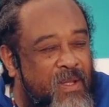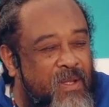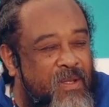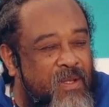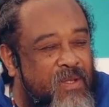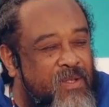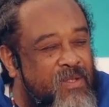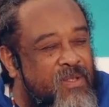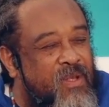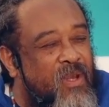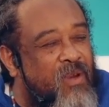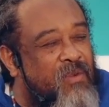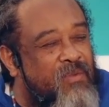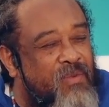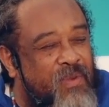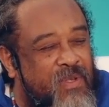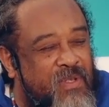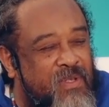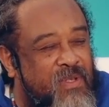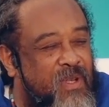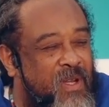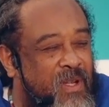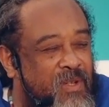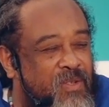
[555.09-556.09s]
the
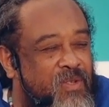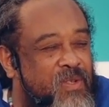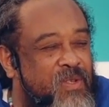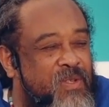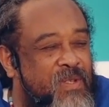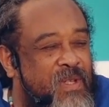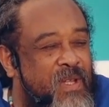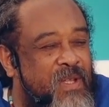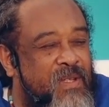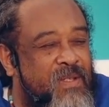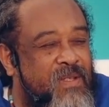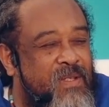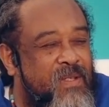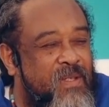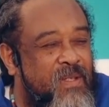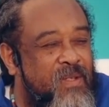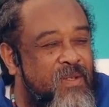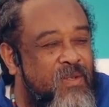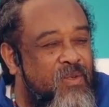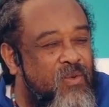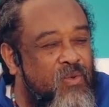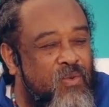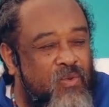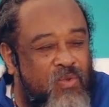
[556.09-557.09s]
surface consciousness,
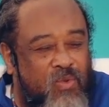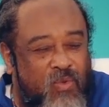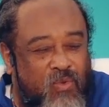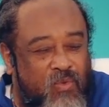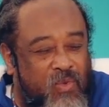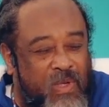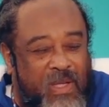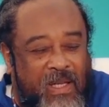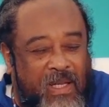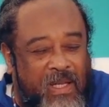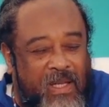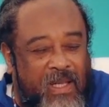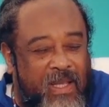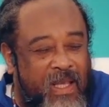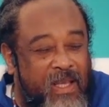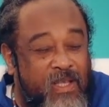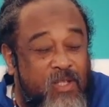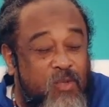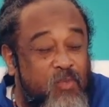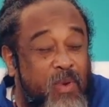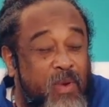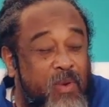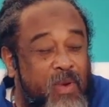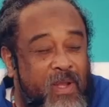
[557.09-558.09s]
to really
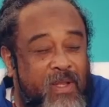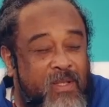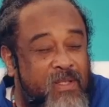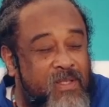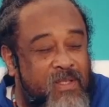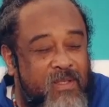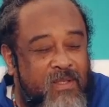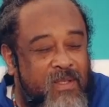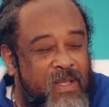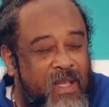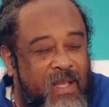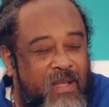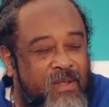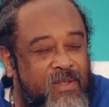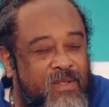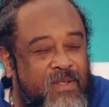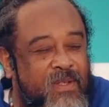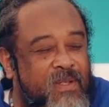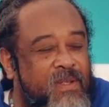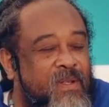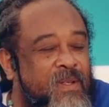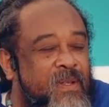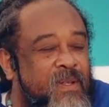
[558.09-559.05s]
experience the answer.